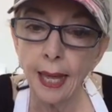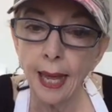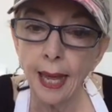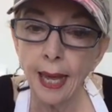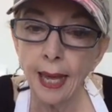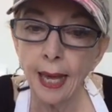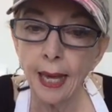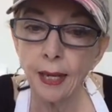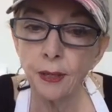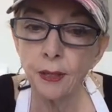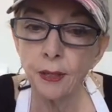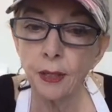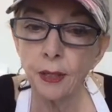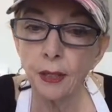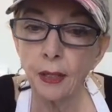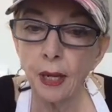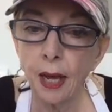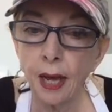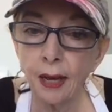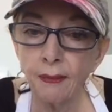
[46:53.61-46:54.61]
And
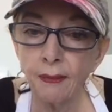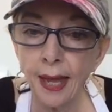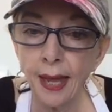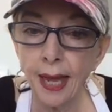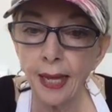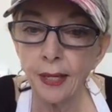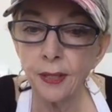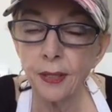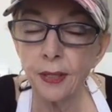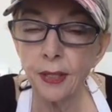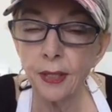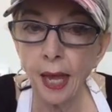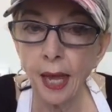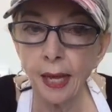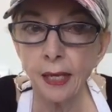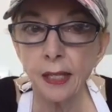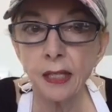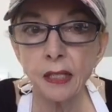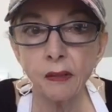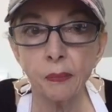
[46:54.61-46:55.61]
I've had
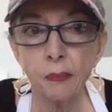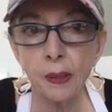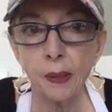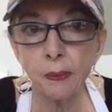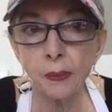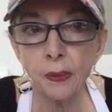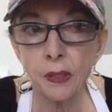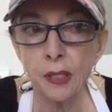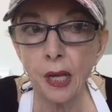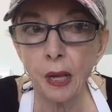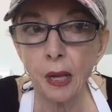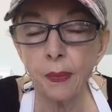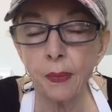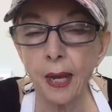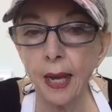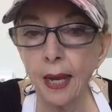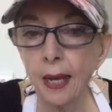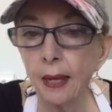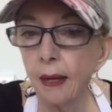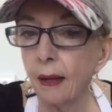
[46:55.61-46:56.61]
tons of people tell
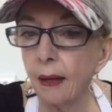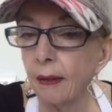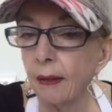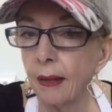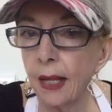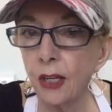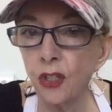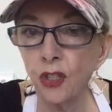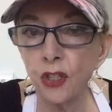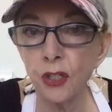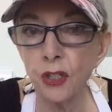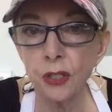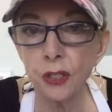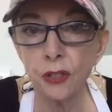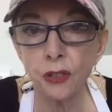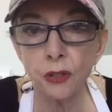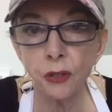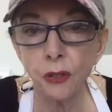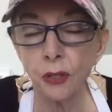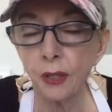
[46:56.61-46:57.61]
me they
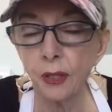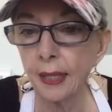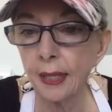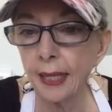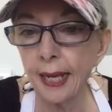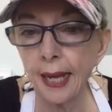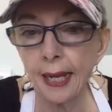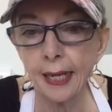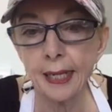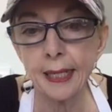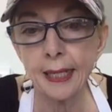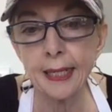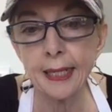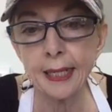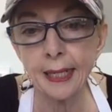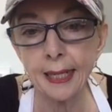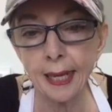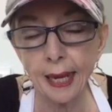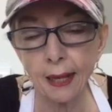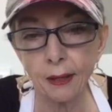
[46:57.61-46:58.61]
just couldn't get it
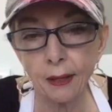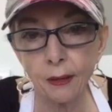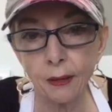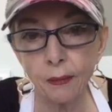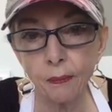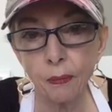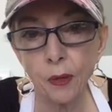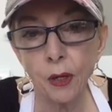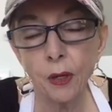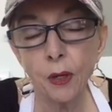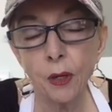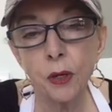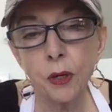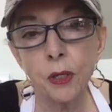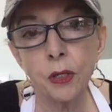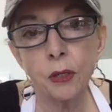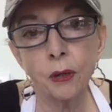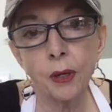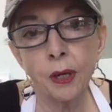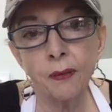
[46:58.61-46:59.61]
together.
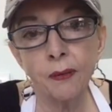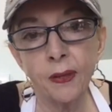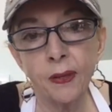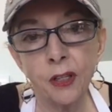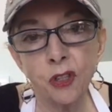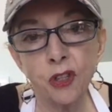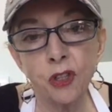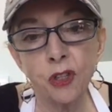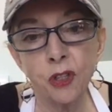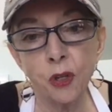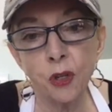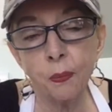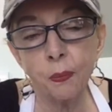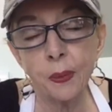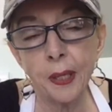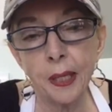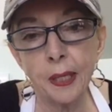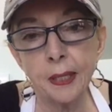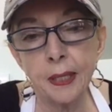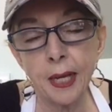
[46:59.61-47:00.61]
So if it's
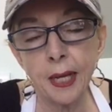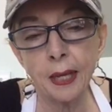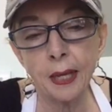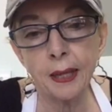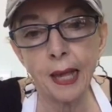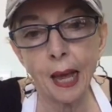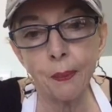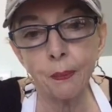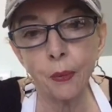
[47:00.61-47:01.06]
soupy, take that